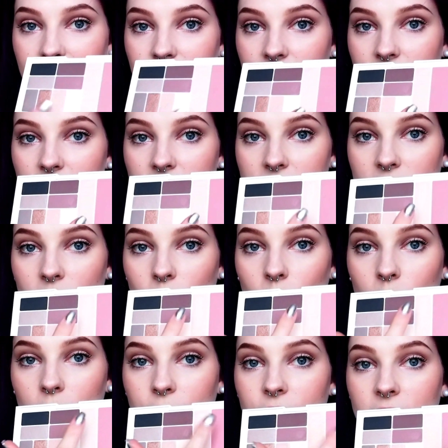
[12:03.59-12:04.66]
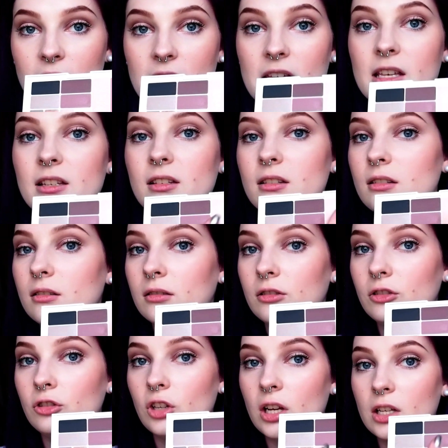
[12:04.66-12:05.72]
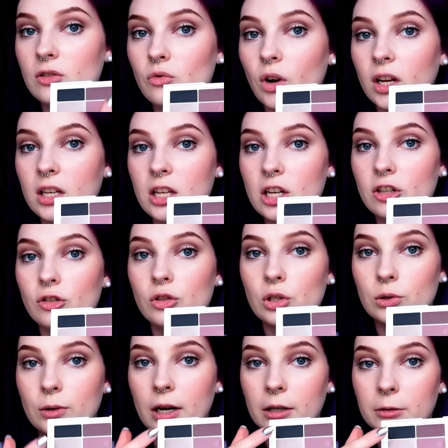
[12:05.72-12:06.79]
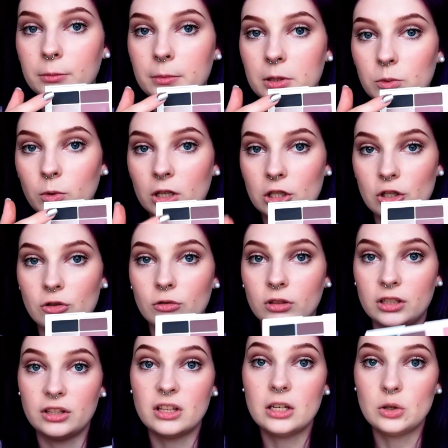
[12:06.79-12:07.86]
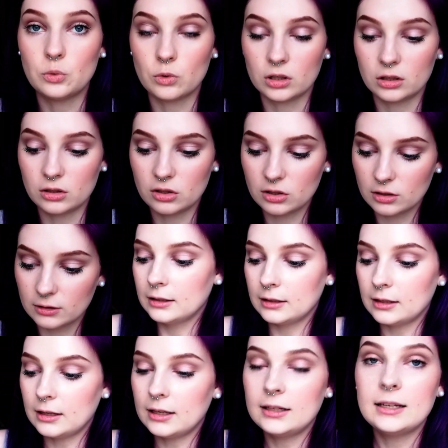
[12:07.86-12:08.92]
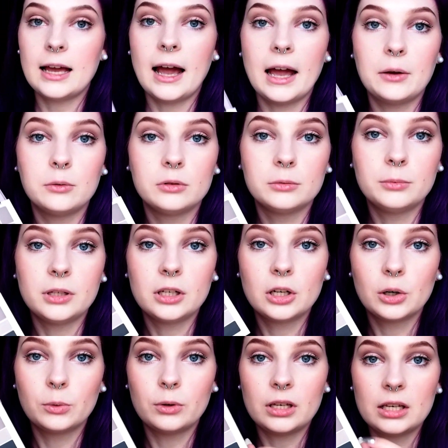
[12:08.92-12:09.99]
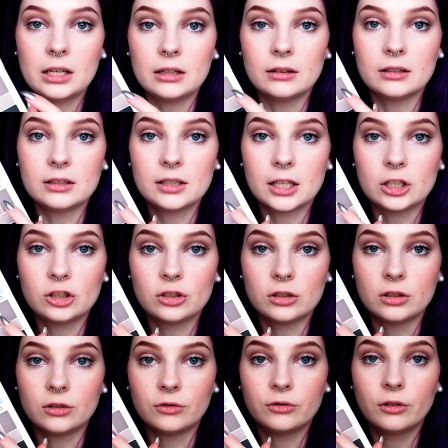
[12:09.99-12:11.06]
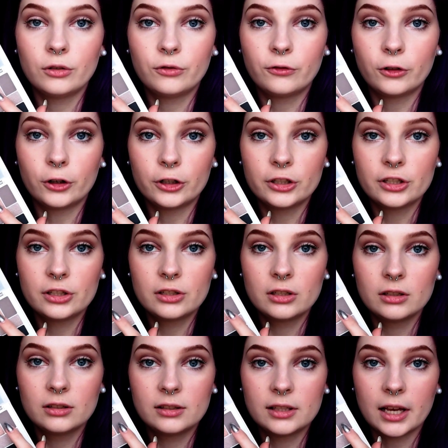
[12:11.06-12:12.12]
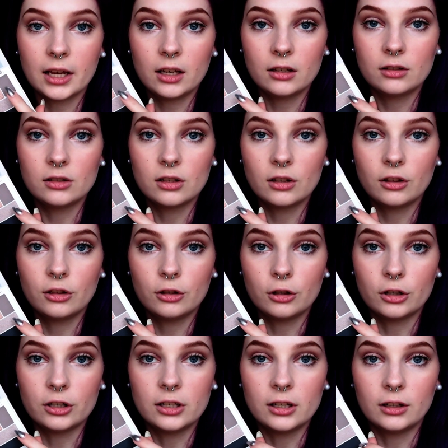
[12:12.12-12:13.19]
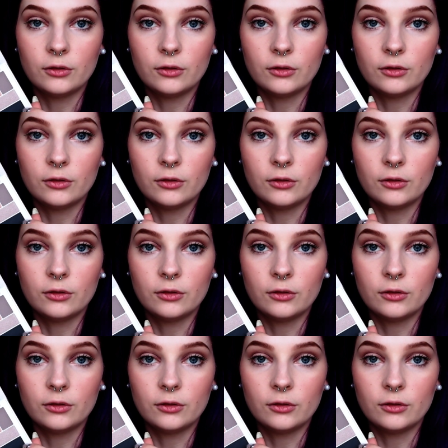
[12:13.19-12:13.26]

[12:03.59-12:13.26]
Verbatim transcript: seen all of these shades right here, so I will be swatching only these ones. And I will be going in the section of first, second, third and